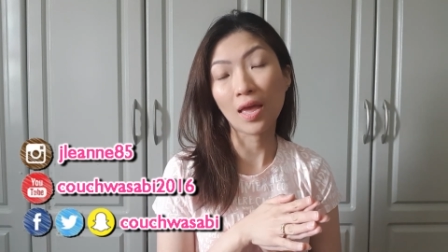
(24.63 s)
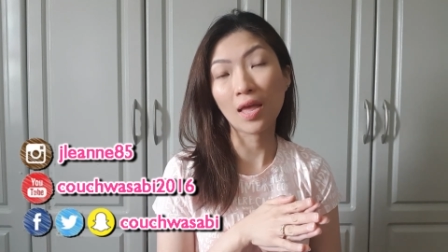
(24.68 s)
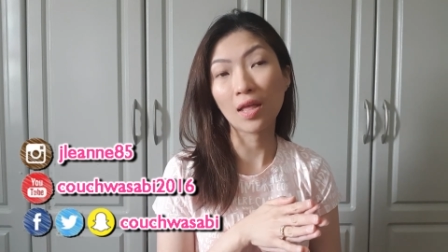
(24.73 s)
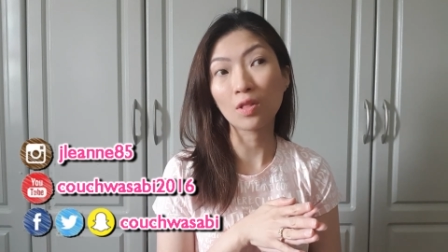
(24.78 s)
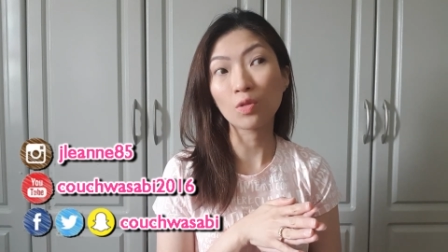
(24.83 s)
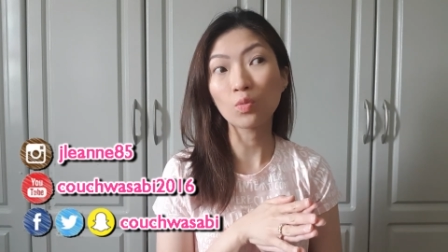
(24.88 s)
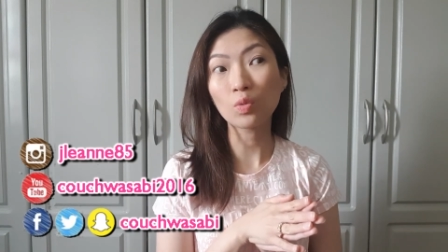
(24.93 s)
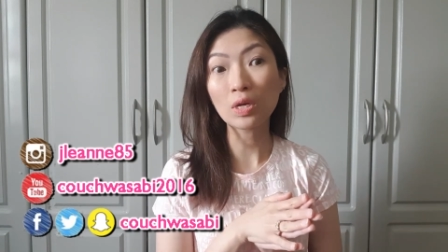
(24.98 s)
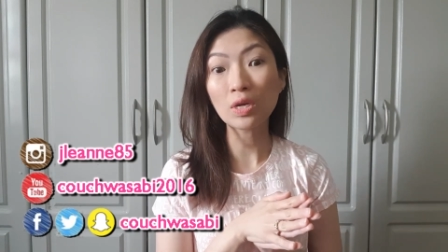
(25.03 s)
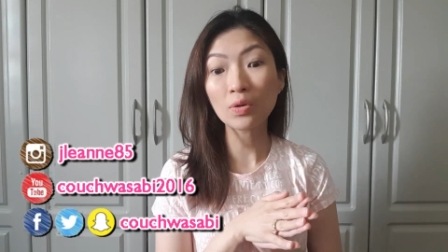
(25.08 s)

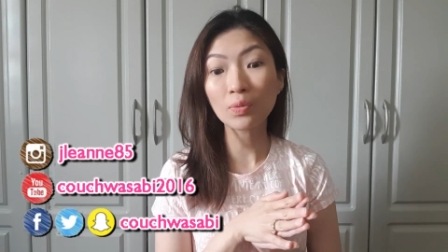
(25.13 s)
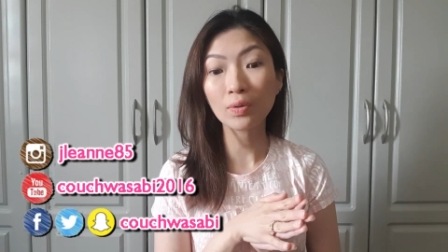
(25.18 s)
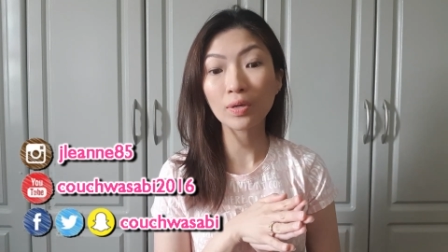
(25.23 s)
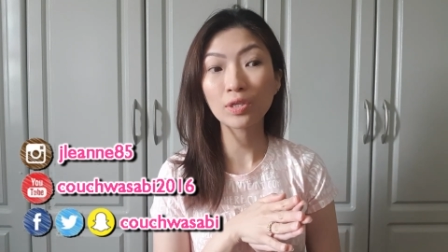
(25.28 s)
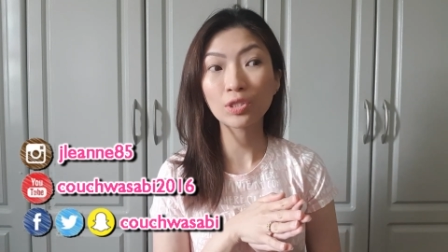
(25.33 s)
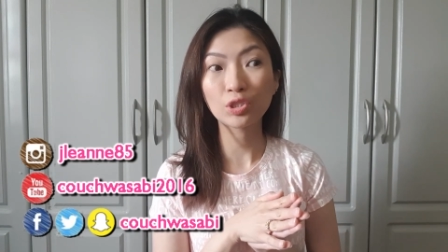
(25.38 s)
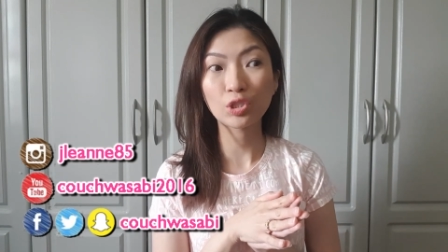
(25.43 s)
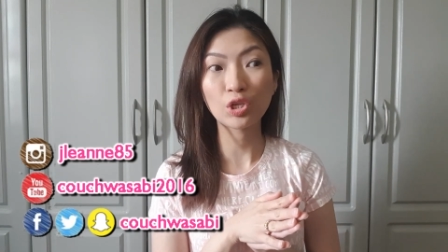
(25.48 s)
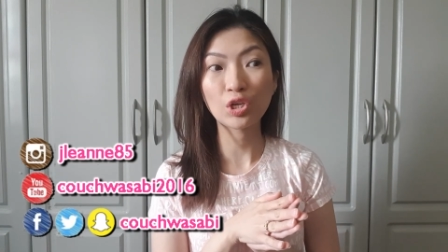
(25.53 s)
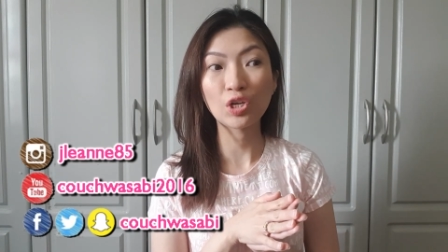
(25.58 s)
and we
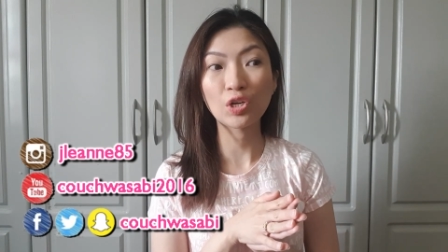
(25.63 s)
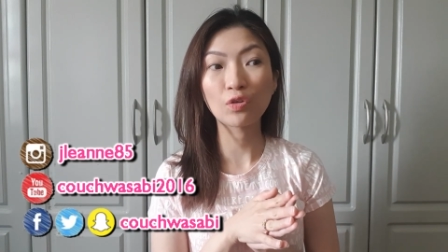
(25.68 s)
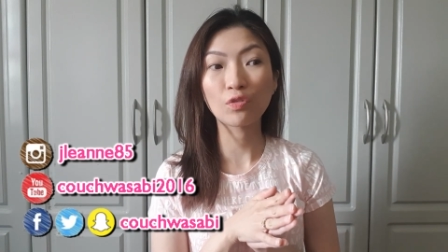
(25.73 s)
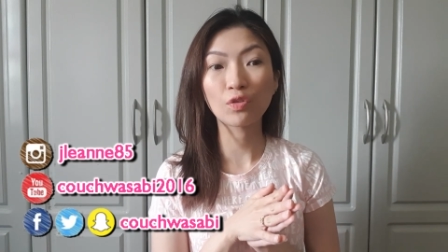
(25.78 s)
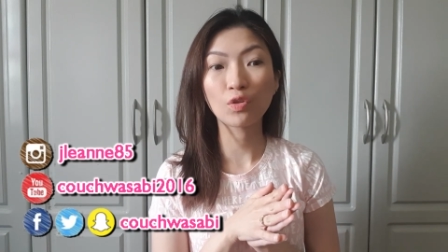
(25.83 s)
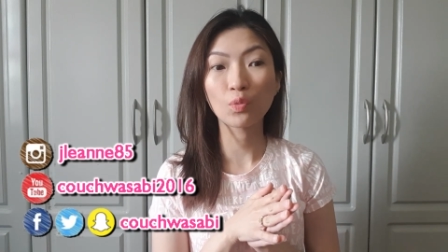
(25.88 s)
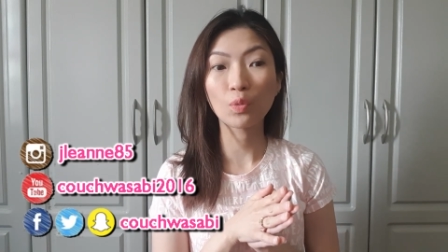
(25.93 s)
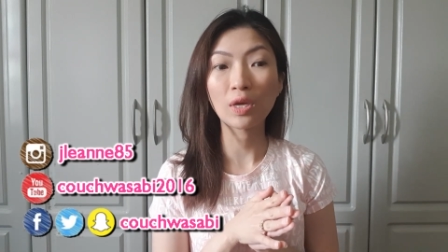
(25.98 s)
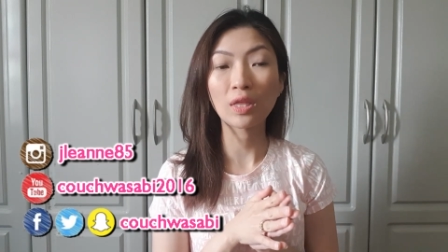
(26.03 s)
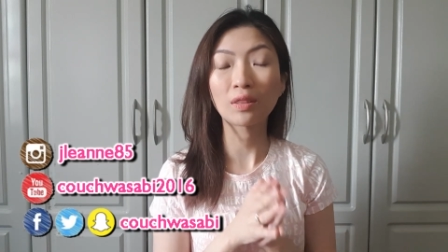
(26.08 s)
were
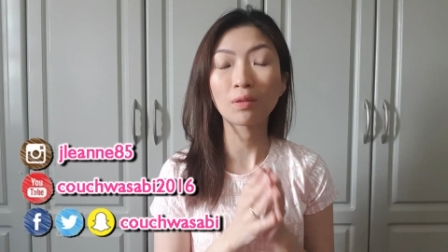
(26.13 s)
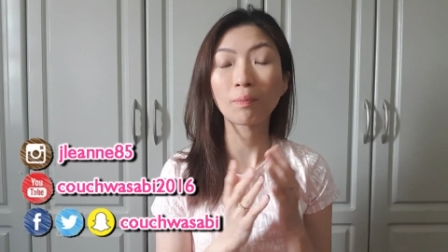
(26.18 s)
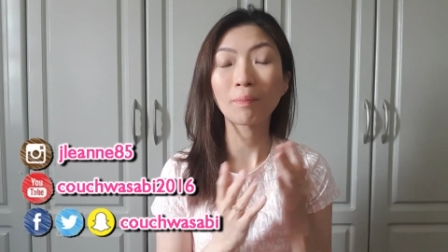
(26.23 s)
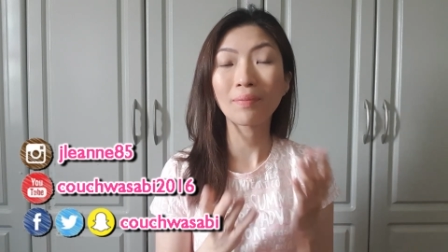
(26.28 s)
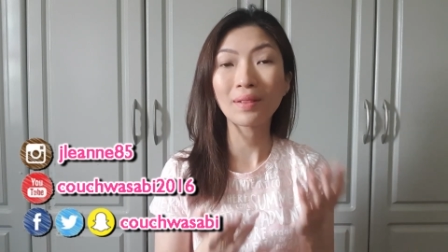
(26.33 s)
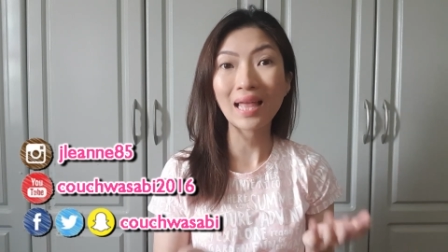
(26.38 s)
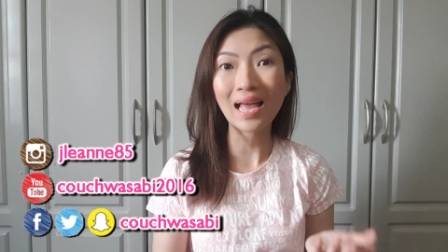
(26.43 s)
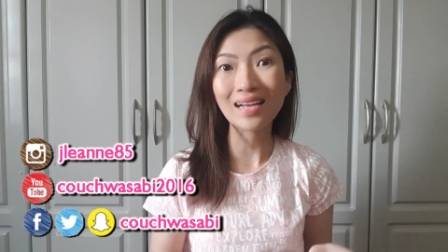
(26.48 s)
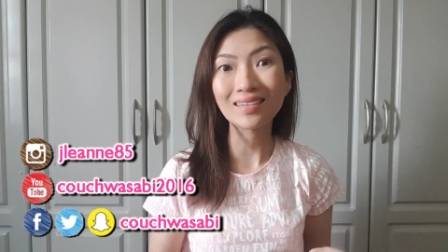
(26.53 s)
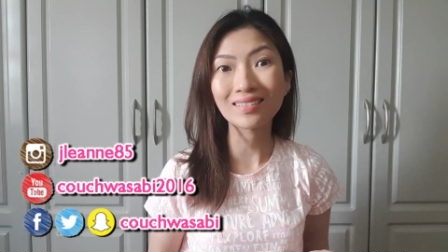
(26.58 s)
served with
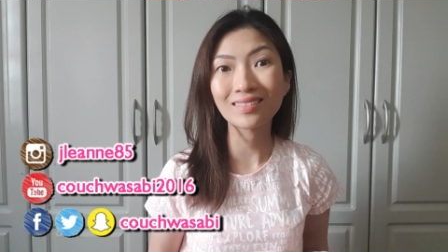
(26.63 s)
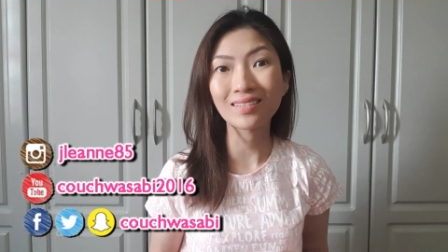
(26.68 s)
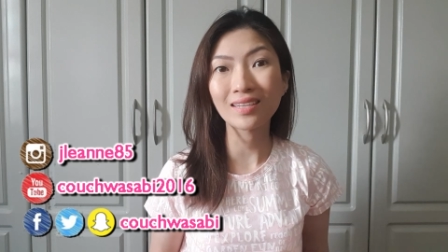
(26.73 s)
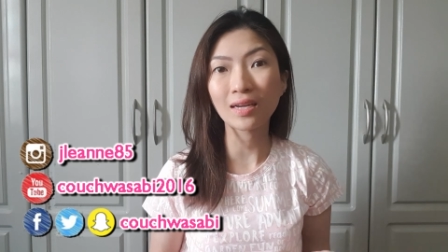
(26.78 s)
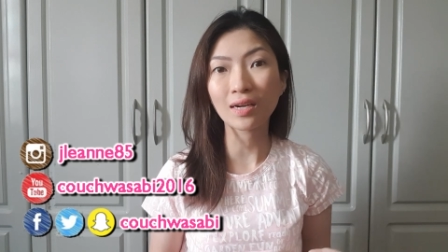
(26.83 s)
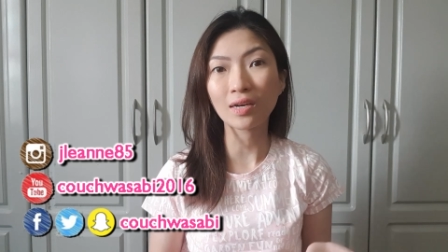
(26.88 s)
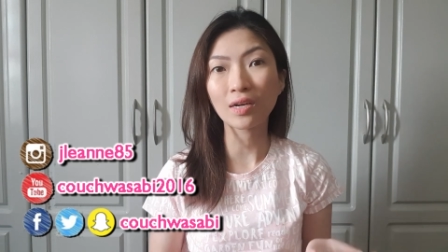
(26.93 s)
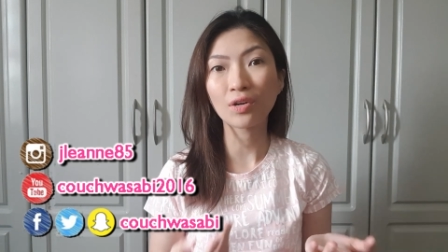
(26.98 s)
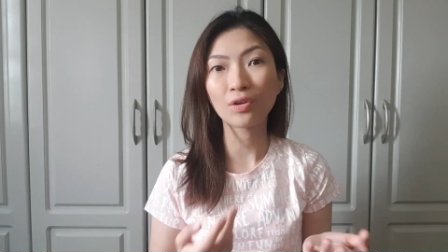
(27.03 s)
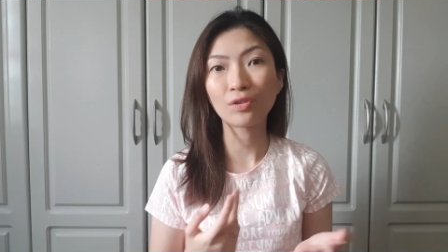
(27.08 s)

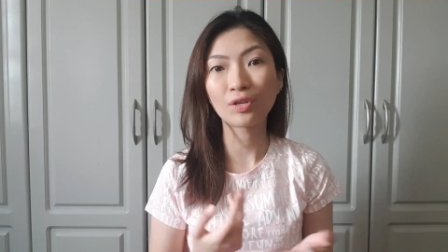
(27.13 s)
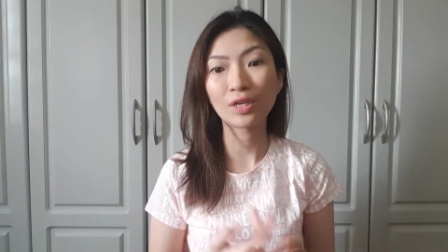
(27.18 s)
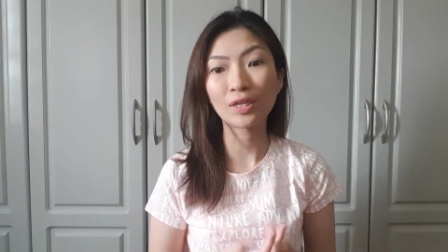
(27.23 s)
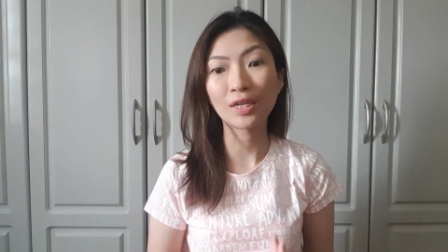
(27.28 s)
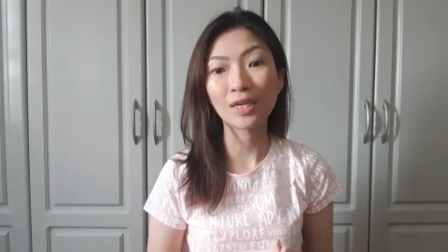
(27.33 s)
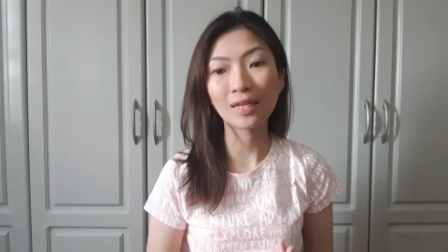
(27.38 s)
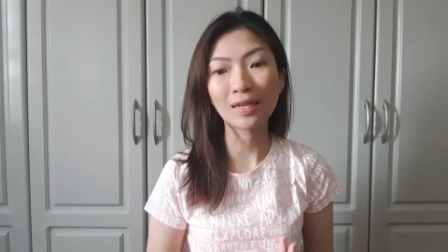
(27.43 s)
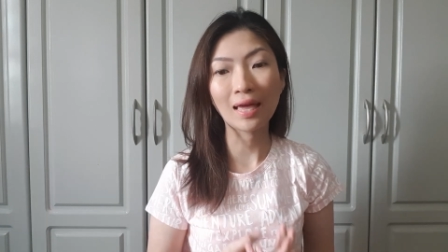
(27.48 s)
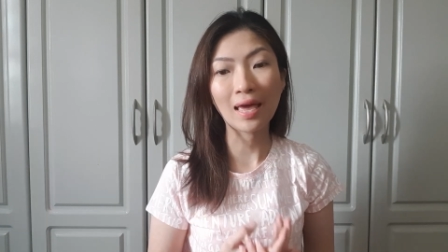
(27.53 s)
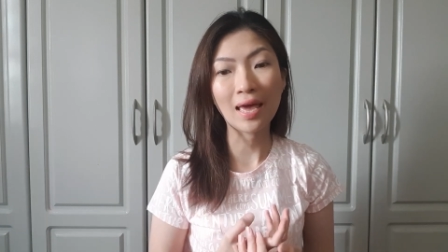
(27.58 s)

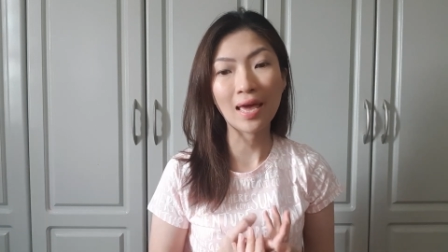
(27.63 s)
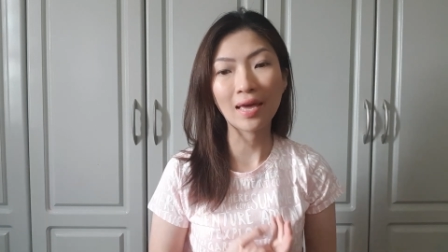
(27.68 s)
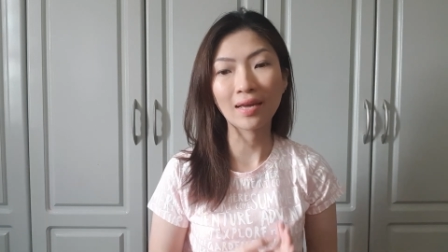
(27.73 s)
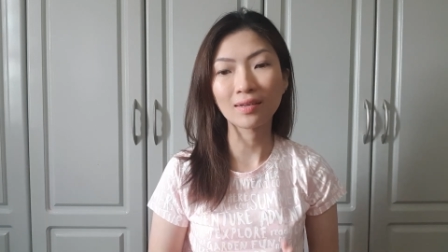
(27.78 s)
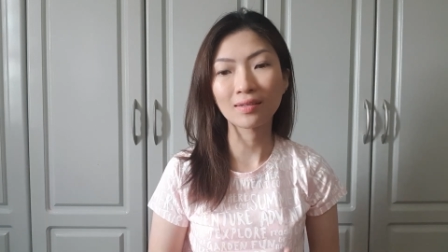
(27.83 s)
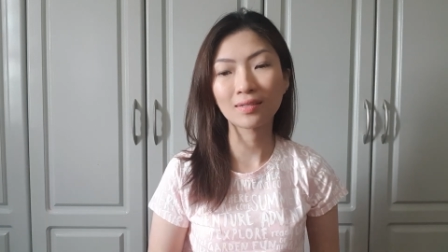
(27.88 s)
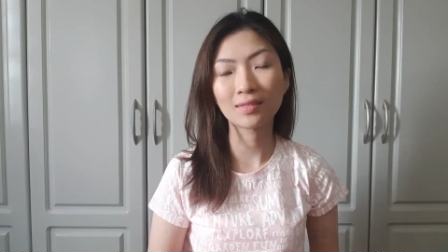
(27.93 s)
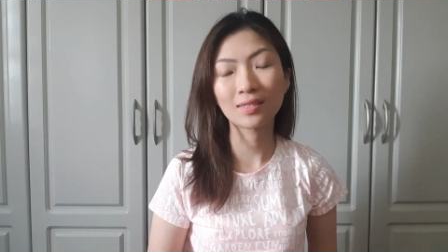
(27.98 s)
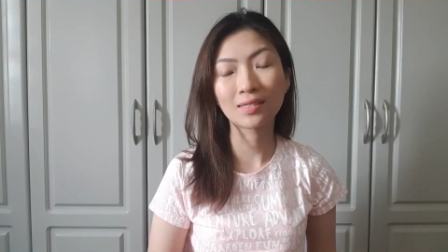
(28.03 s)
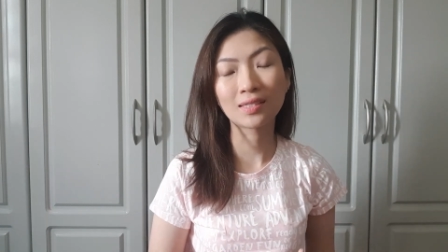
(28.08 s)
plastic-ridden
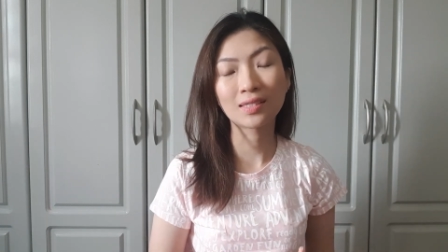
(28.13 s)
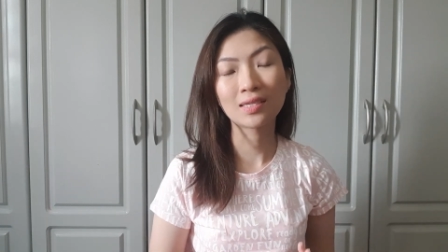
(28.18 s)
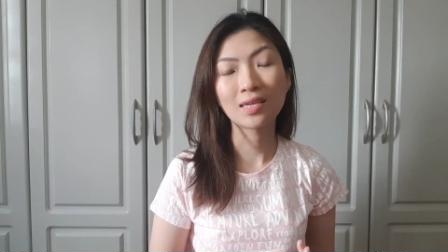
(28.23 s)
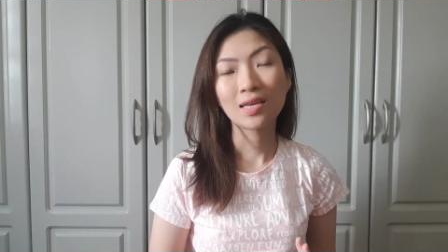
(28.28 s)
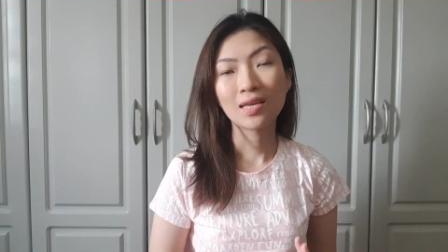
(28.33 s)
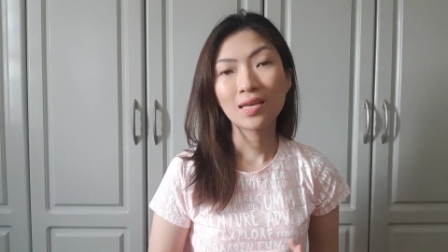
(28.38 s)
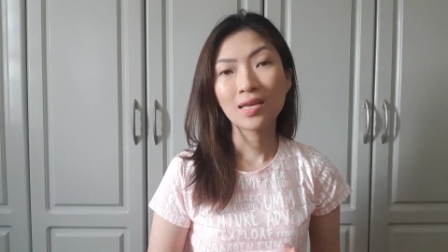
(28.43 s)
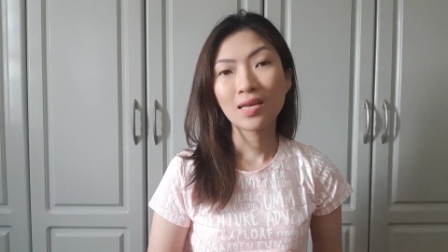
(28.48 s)
eggs.